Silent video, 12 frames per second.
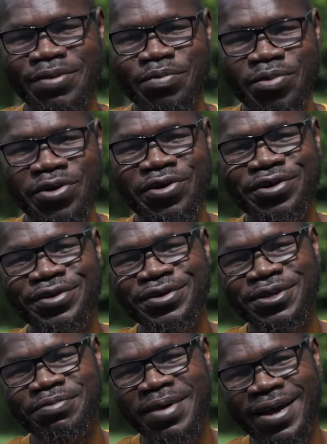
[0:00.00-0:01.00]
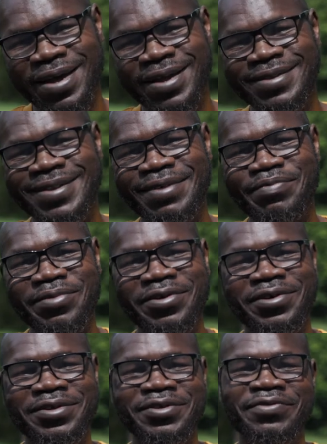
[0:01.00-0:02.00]
The more you smile, the
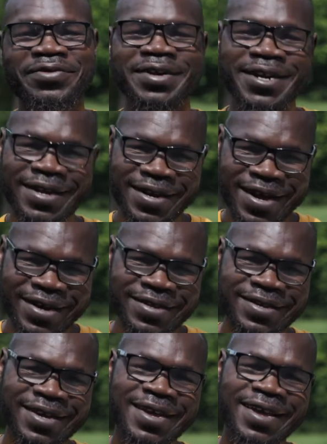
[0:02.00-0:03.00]
more you will relax